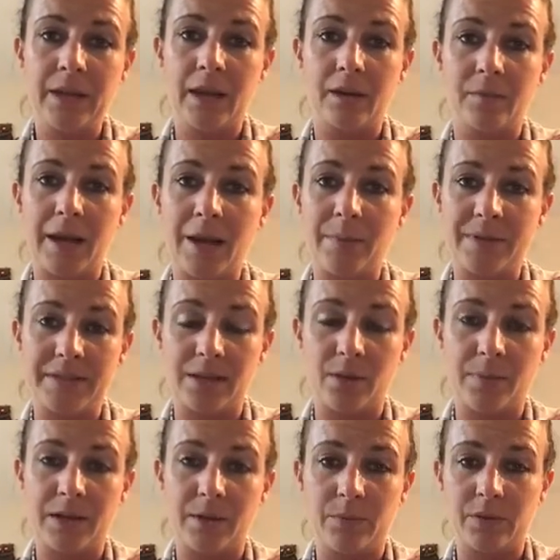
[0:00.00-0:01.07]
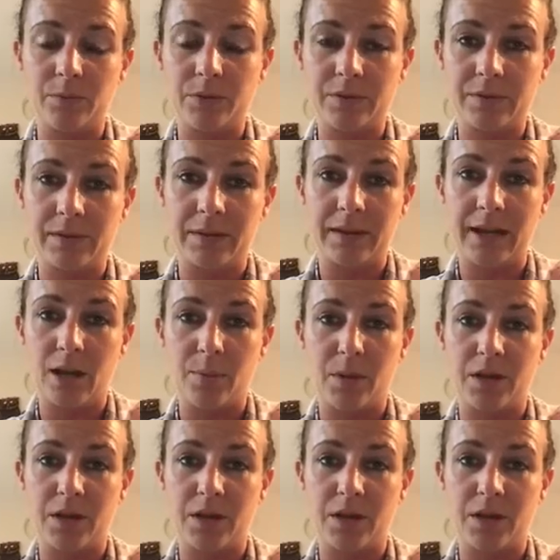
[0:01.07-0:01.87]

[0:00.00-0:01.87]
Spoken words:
I'm happy to help anyone that wants any help.